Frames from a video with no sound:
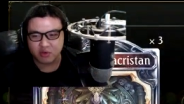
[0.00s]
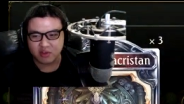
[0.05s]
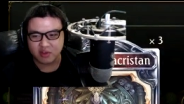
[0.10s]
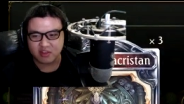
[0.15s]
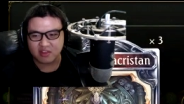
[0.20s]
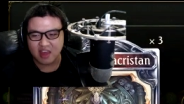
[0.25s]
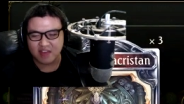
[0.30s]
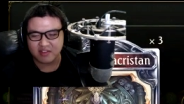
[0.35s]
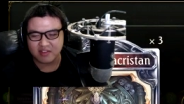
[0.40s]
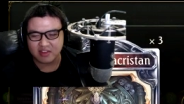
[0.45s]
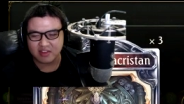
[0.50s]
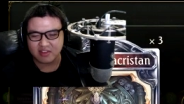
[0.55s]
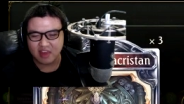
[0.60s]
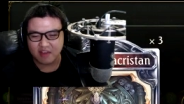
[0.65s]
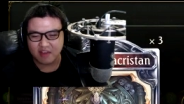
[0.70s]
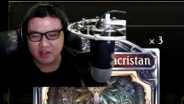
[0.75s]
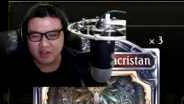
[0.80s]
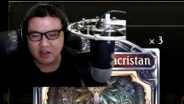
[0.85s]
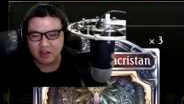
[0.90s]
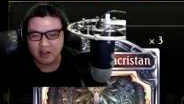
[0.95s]
a
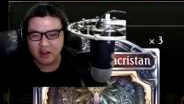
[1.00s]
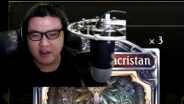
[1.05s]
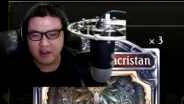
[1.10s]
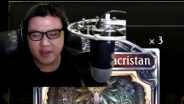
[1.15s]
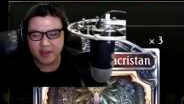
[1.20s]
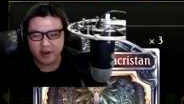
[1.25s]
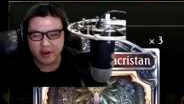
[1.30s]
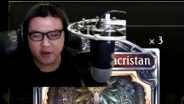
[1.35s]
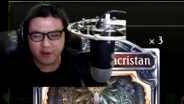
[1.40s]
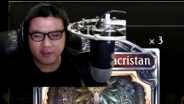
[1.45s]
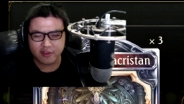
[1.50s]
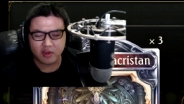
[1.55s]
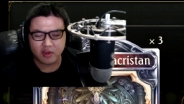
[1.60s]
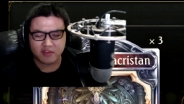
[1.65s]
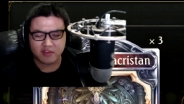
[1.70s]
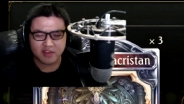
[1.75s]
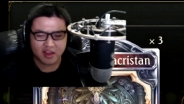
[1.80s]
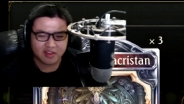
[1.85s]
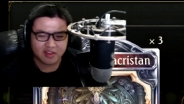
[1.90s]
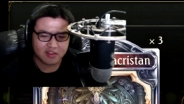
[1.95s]
7-7 that also
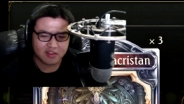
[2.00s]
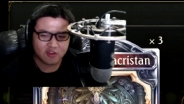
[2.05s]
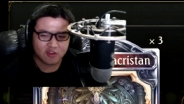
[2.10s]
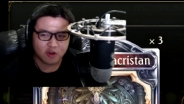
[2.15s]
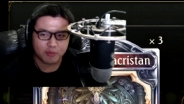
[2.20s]
advances your